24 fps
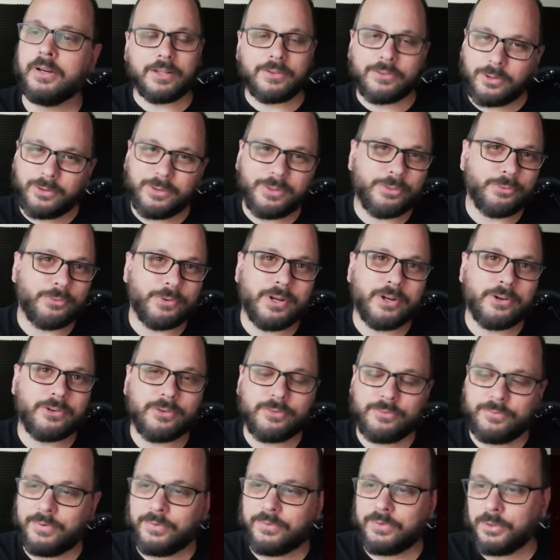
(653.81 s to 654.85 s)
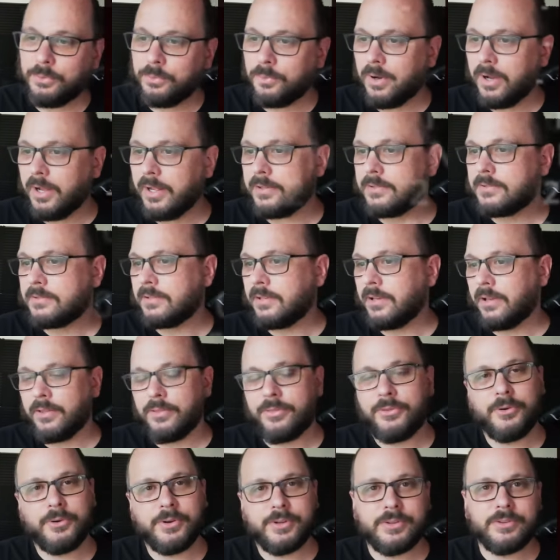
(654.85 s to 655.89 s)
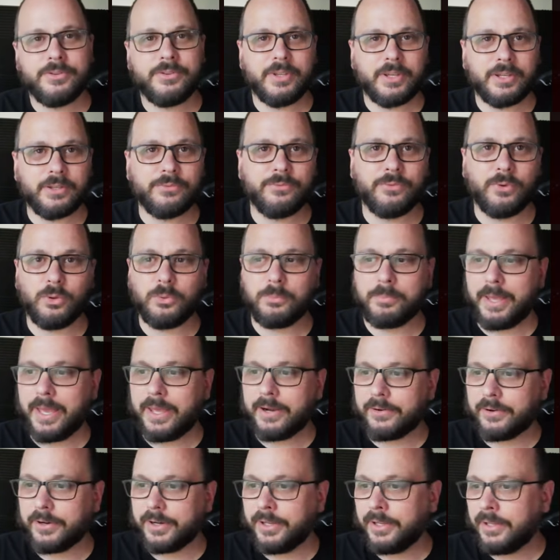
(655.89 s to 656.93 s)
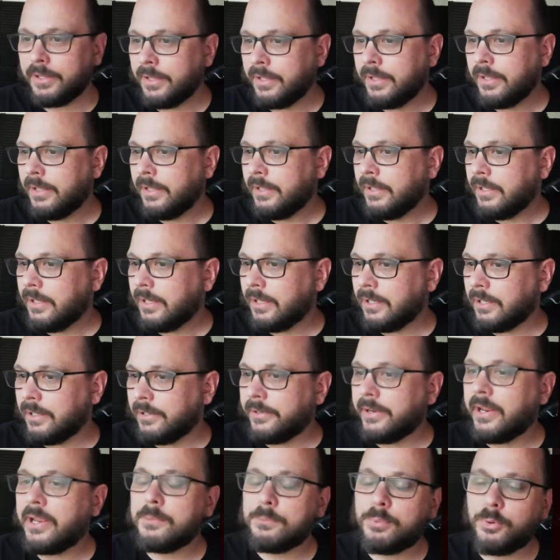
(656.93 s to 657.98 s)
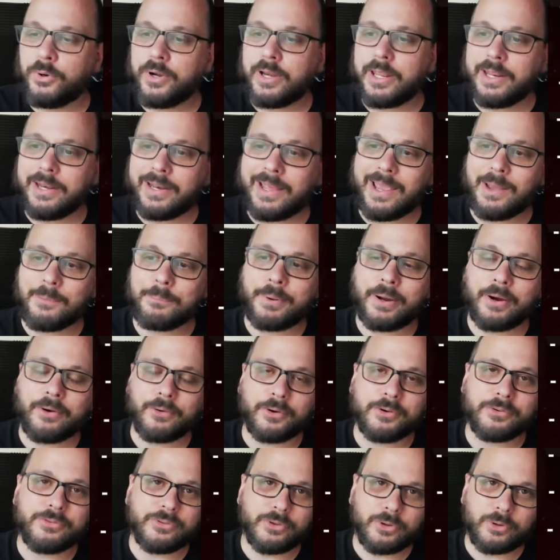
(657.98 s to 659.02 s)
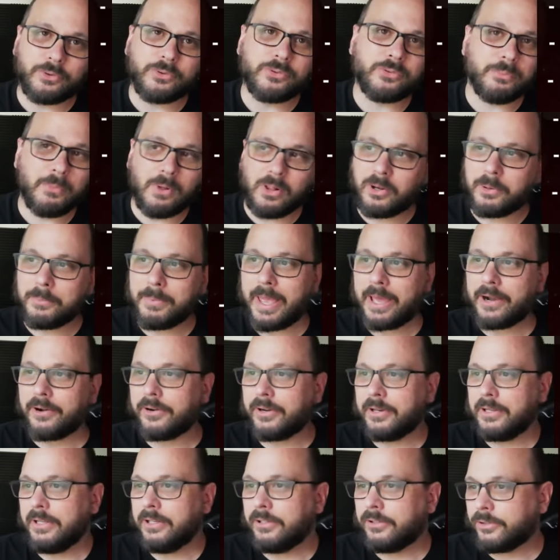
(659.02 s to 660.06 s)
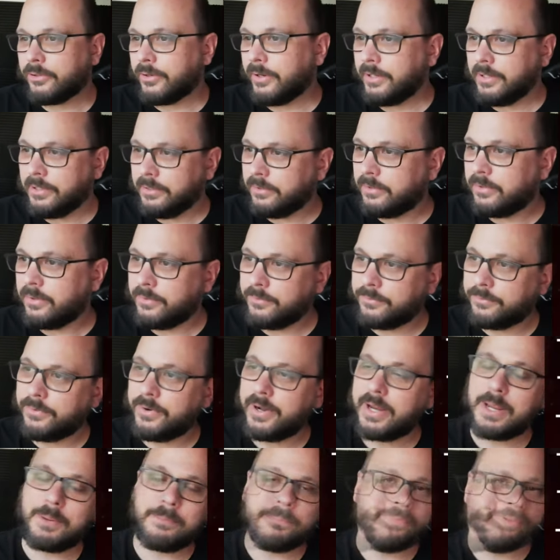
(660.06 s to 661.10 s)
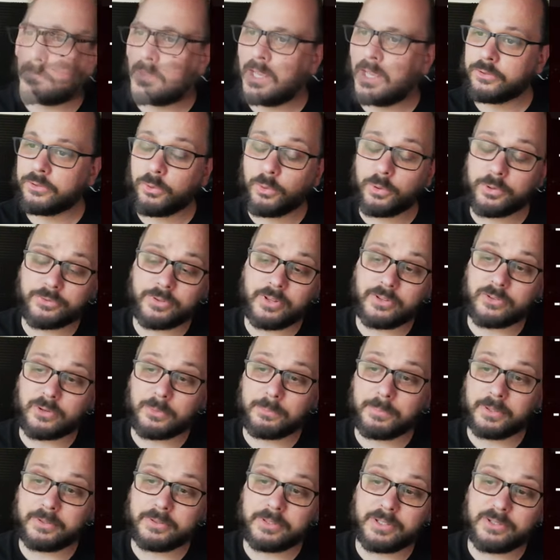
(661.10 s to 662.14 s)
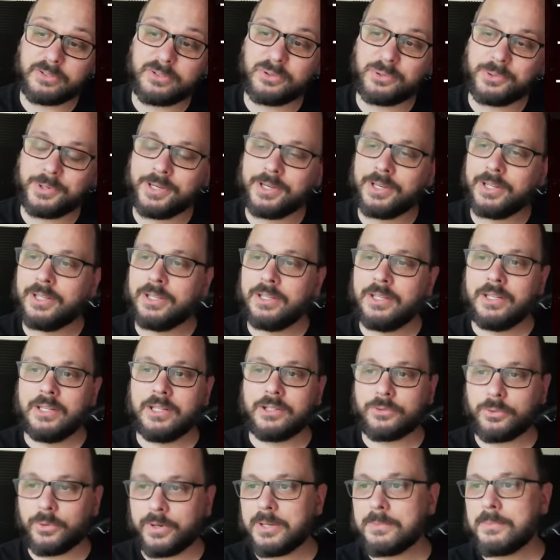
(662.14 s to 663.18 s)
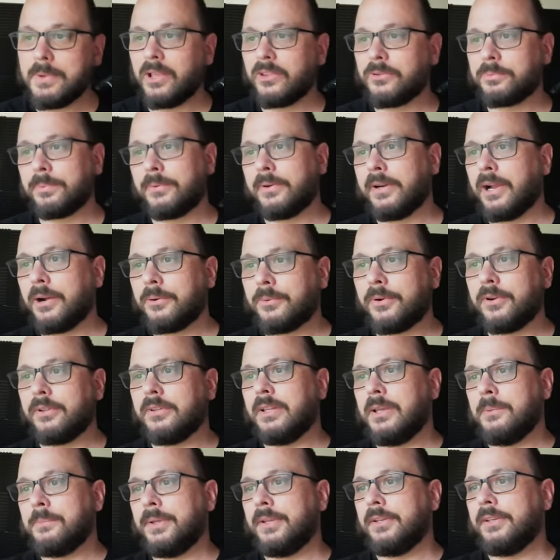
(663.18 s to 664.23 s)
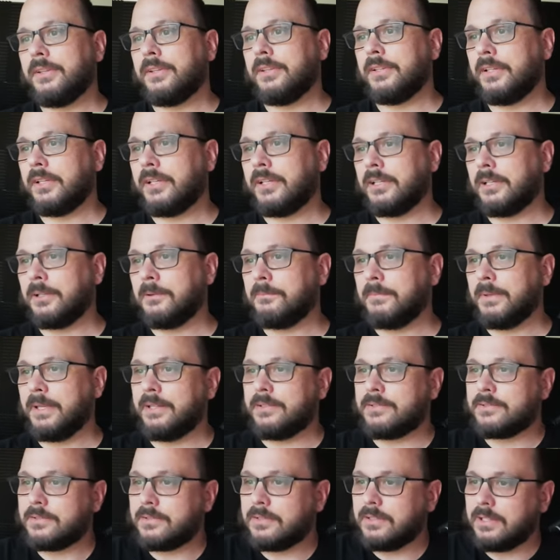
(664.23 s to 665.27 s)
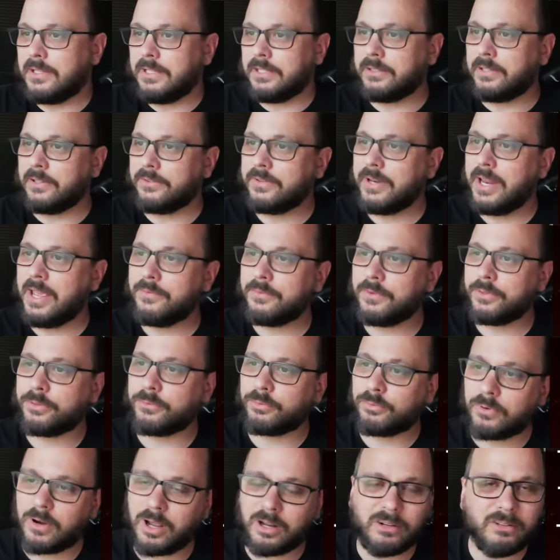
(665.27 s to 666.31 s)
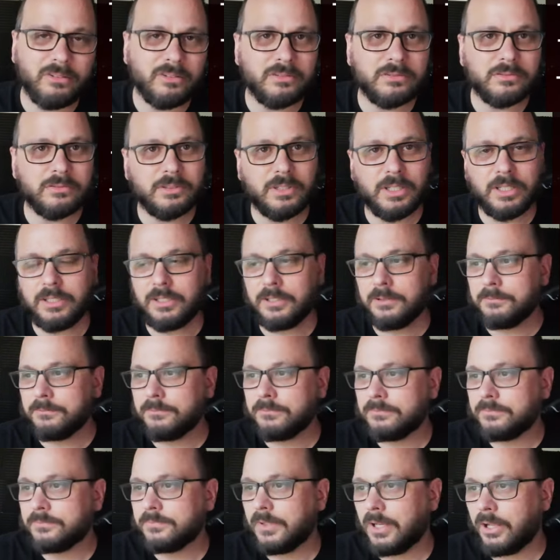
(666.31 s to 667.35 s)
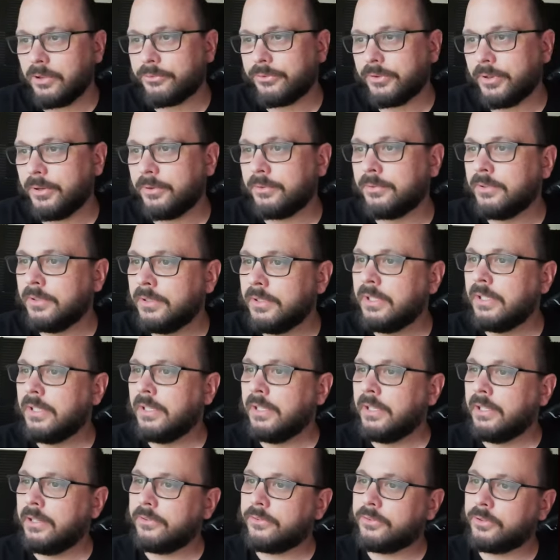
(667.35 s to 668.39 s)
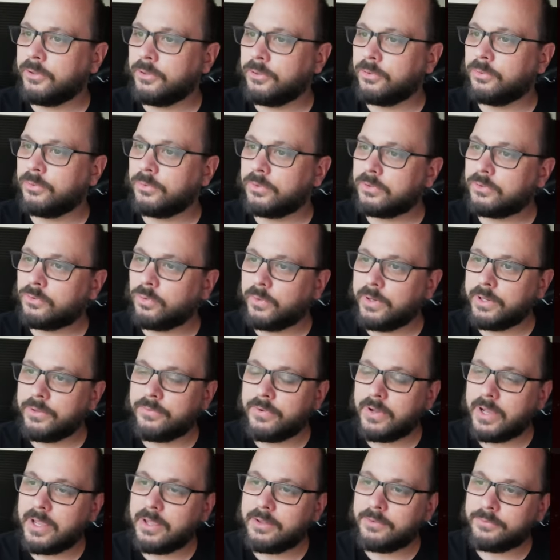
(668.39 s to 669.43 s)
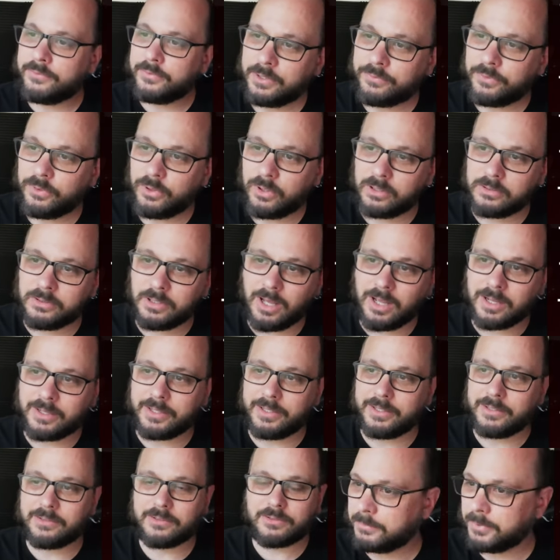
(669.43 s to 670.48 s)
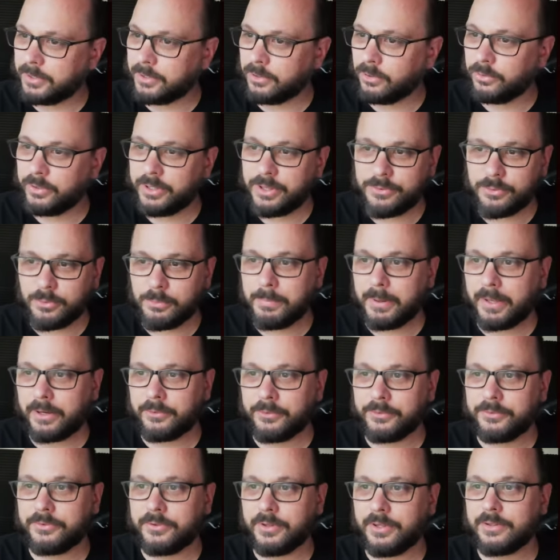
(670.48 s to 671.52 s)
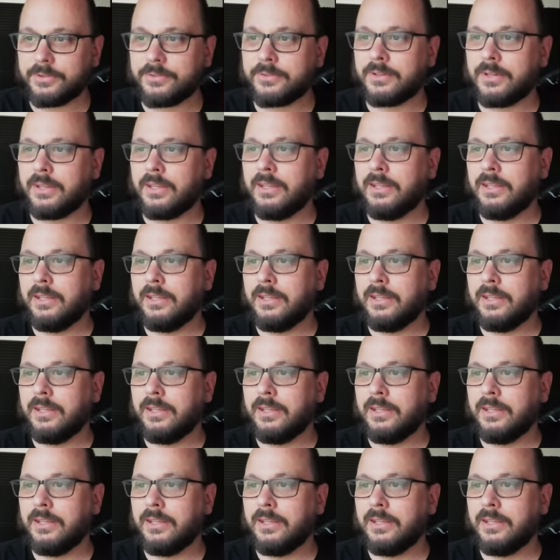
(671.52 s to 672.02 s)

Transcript: It's only three hundred fifty watts, a thirty-six volt battery. Uh, nine point eight amp hours, so smaller battery integrated into the frame. torque sensor built into it, twenty miles per hour limit. Um, it's it doesn't have a throttle um, also, so twenty-five if you unlock it, but only through pedal assist.